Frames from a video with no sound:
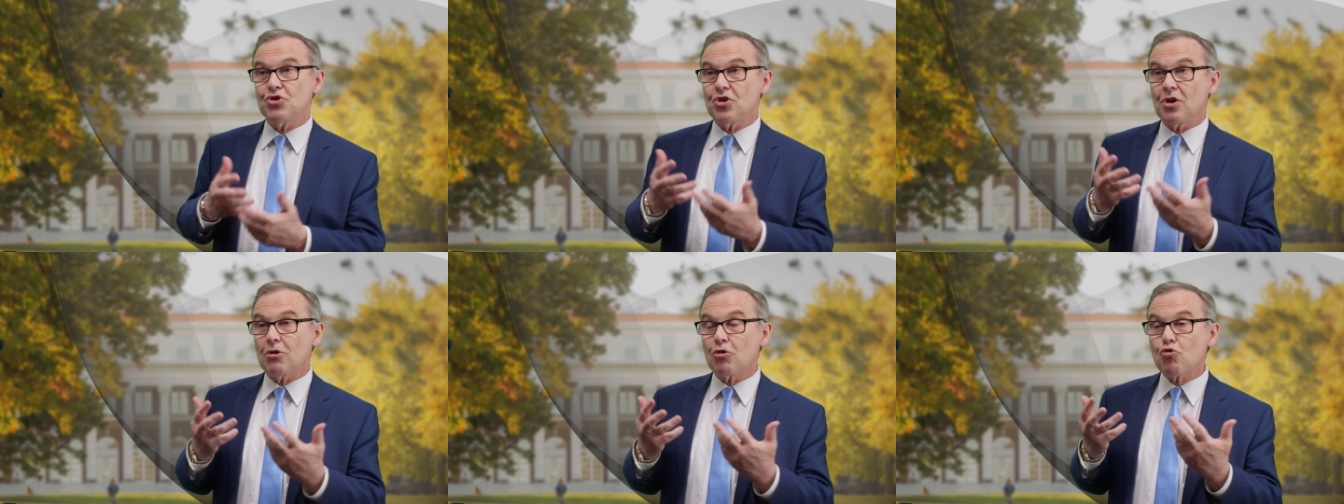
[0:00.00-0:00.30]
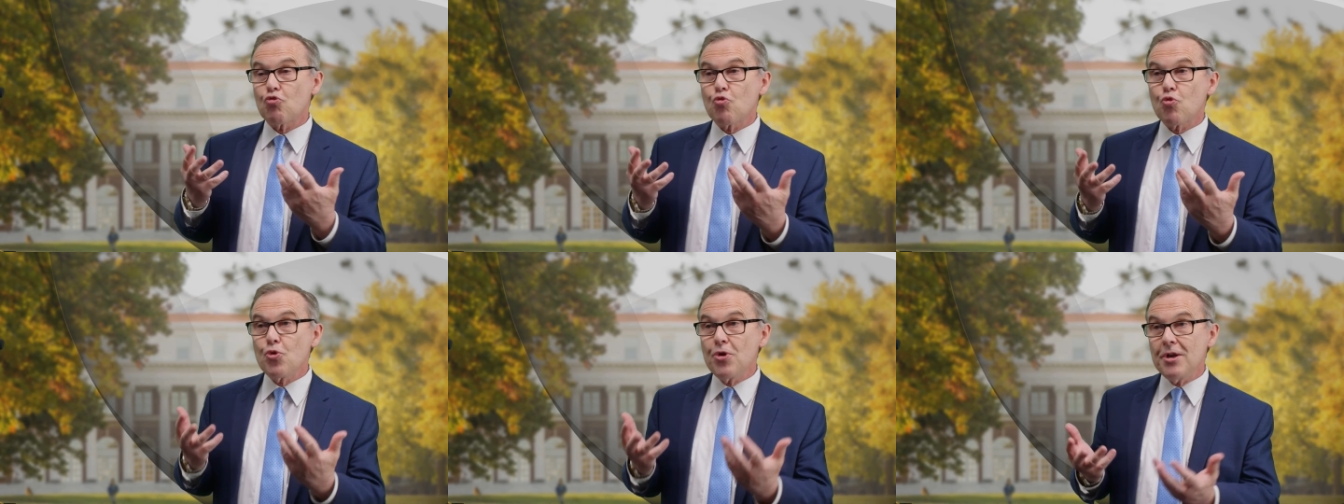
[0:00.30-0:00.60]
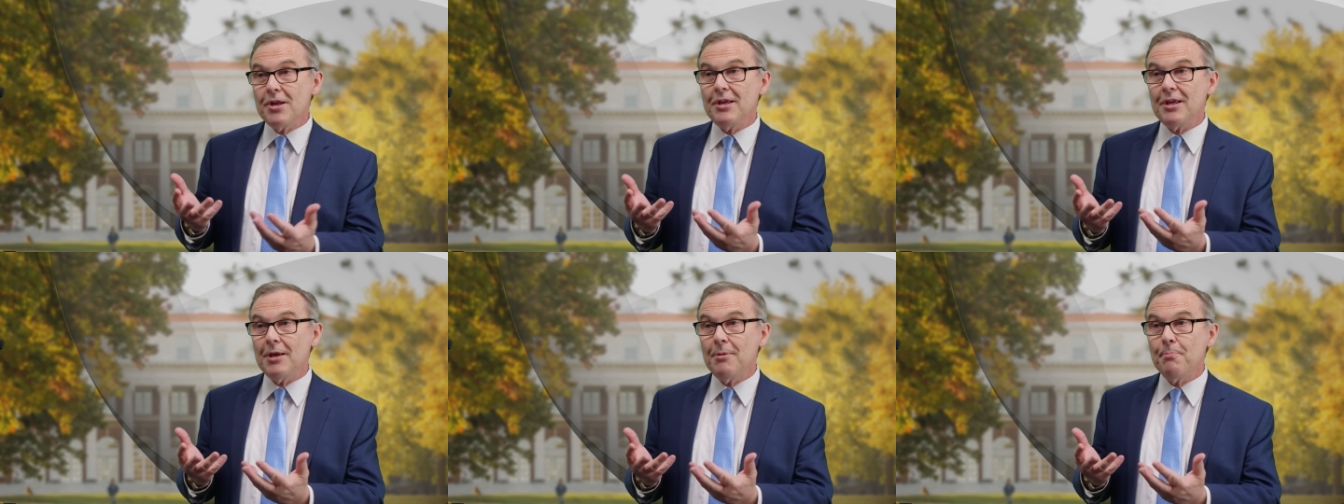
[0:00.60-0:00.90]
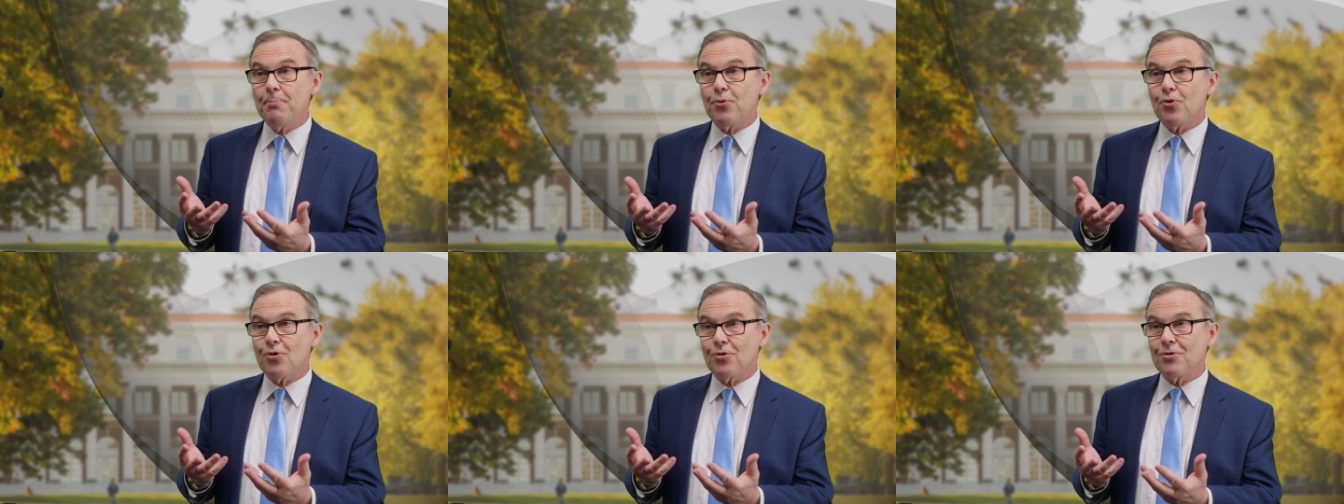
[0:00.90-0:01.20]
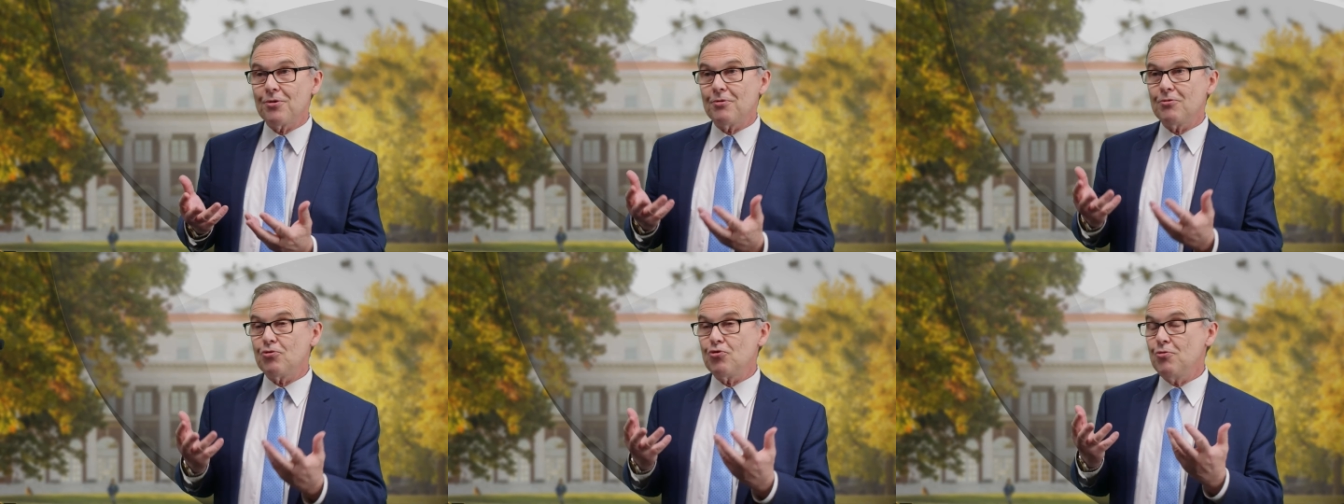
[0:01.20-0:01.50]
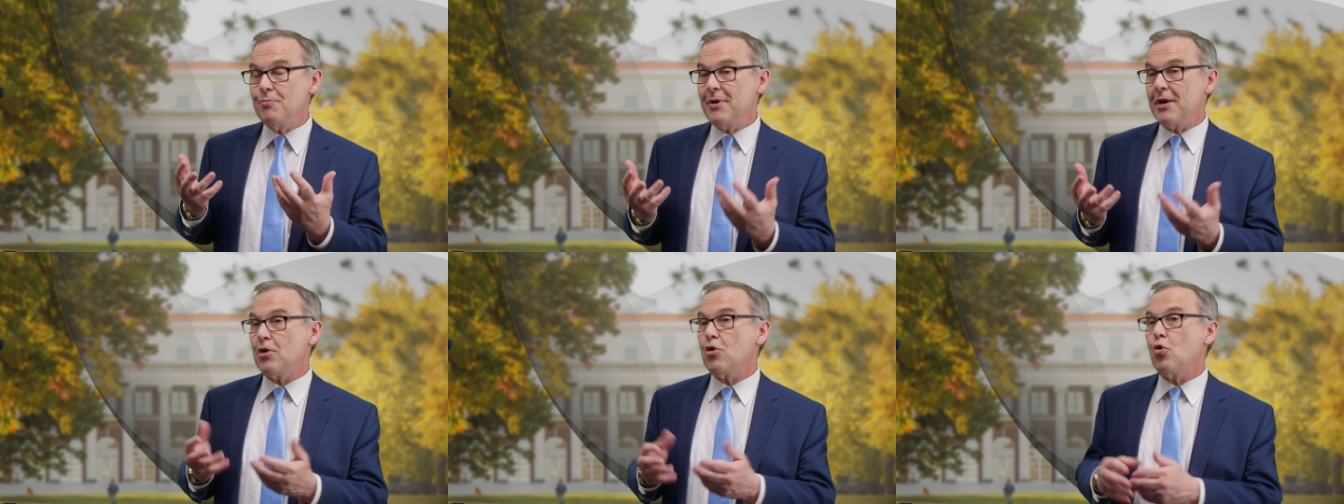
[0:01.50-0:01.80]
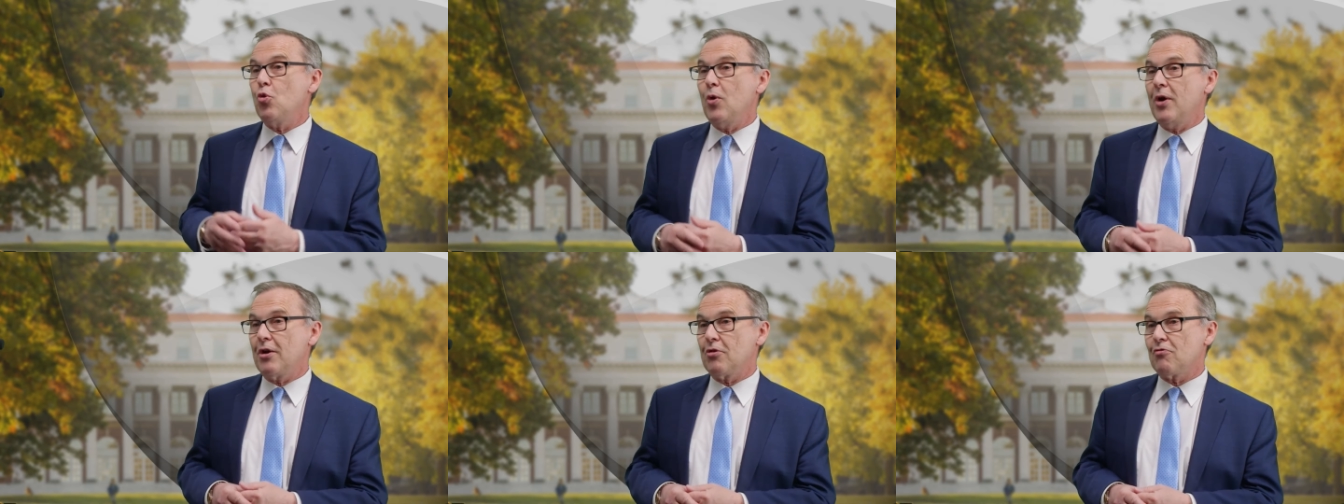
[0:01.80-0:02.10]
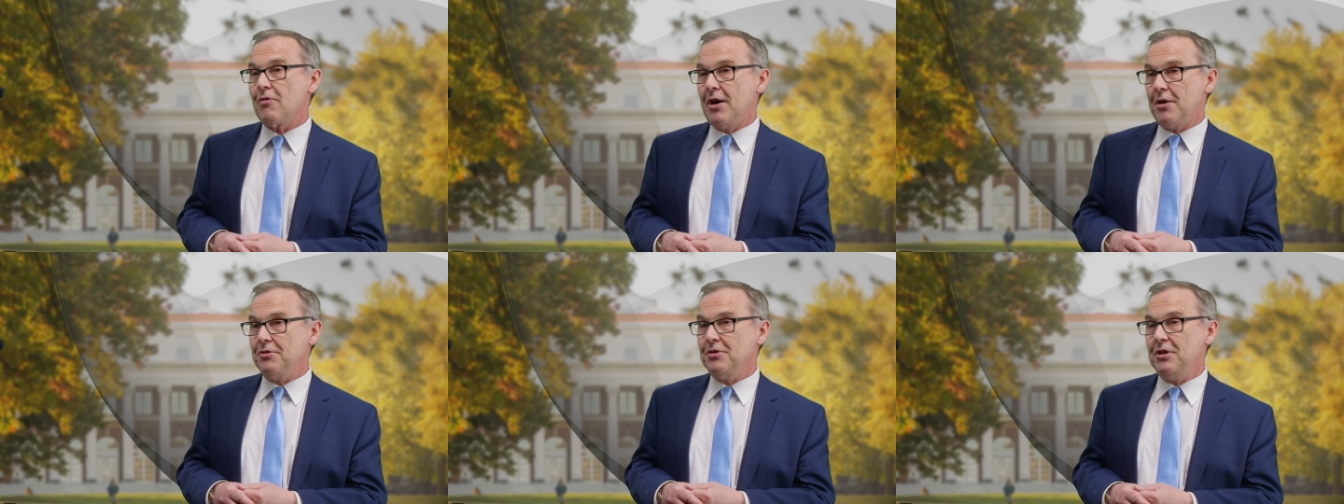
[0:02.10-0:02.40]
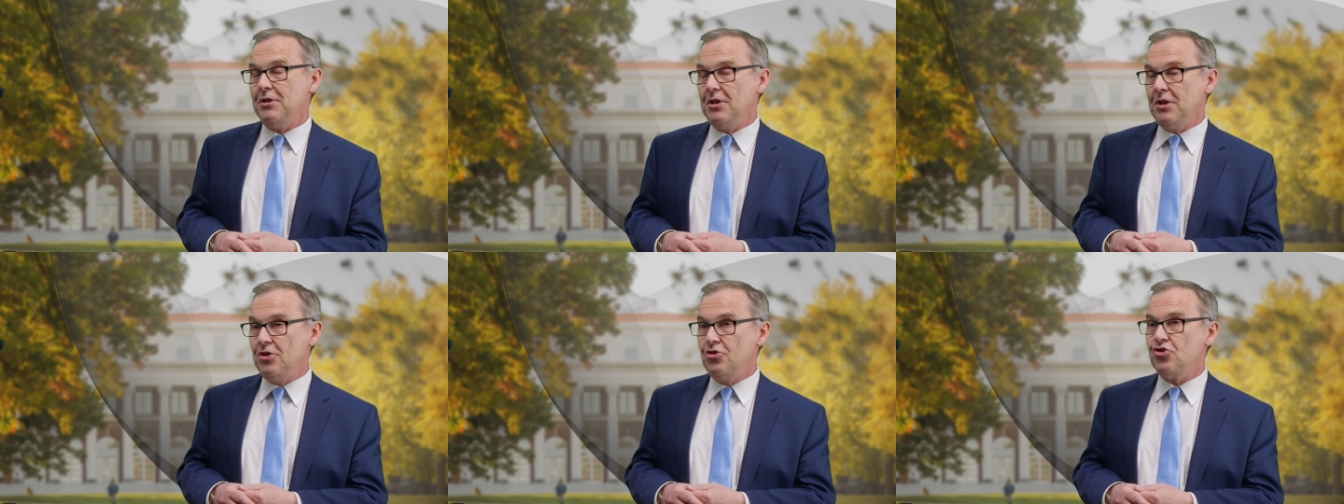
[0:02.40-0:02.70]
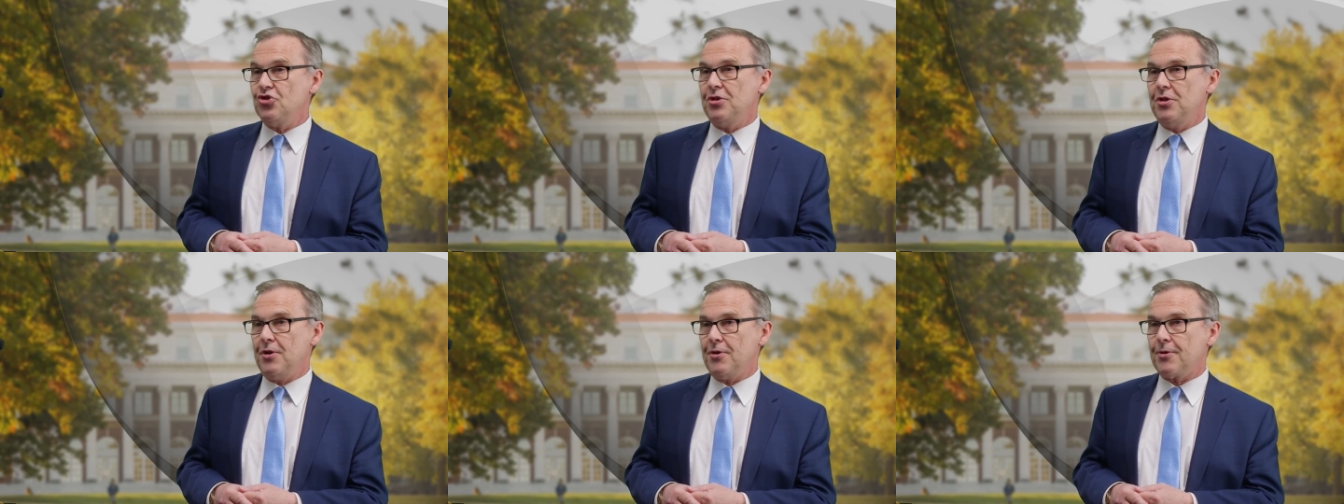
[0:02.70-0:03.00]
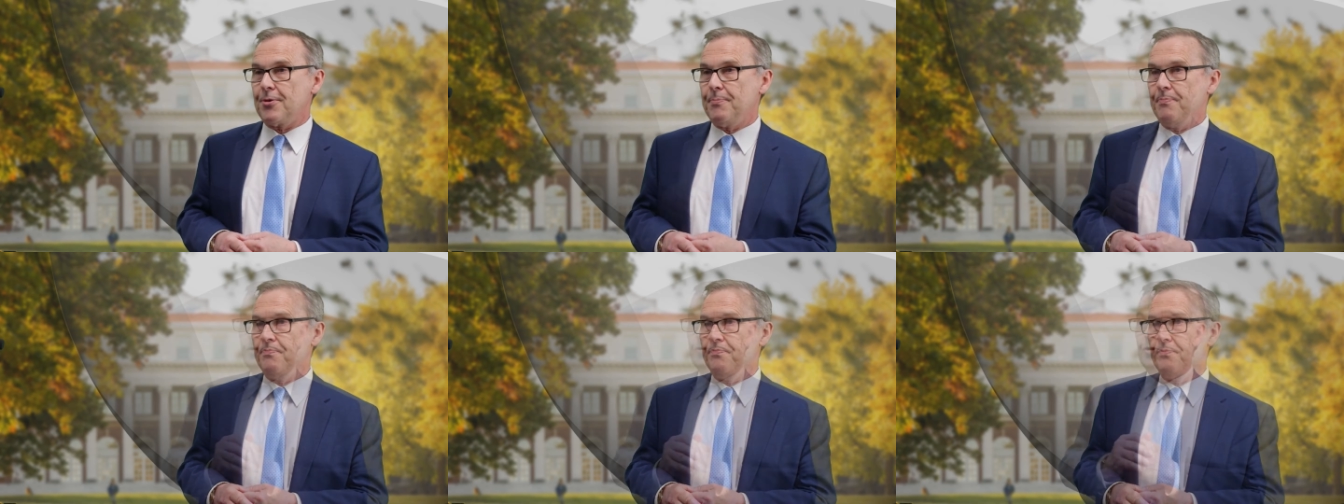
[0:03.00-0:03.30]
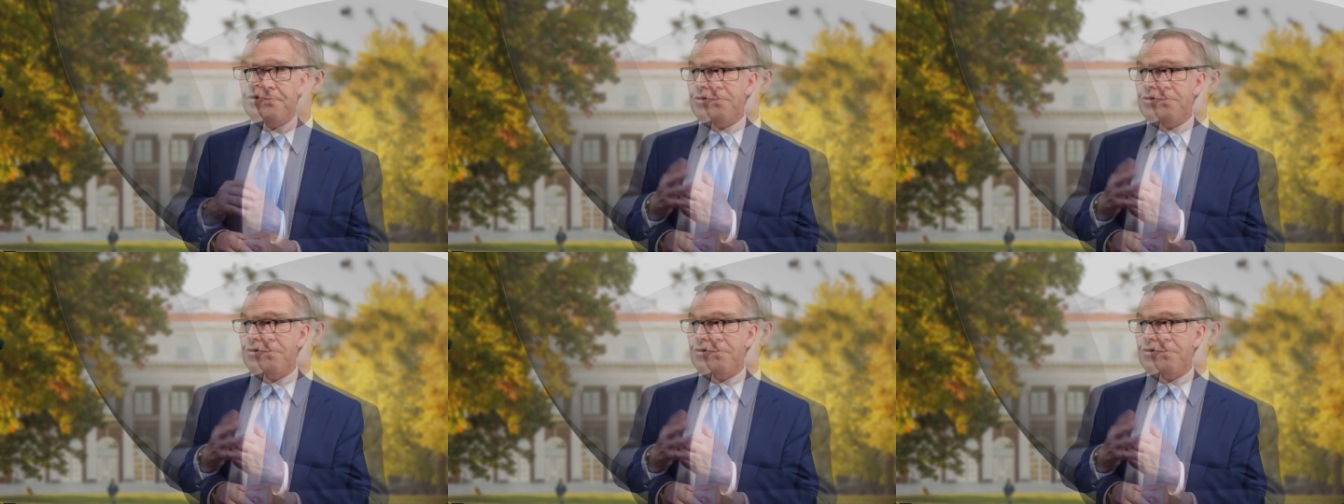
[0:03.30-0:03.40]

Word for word: which are really important to make a well-rounded engineer.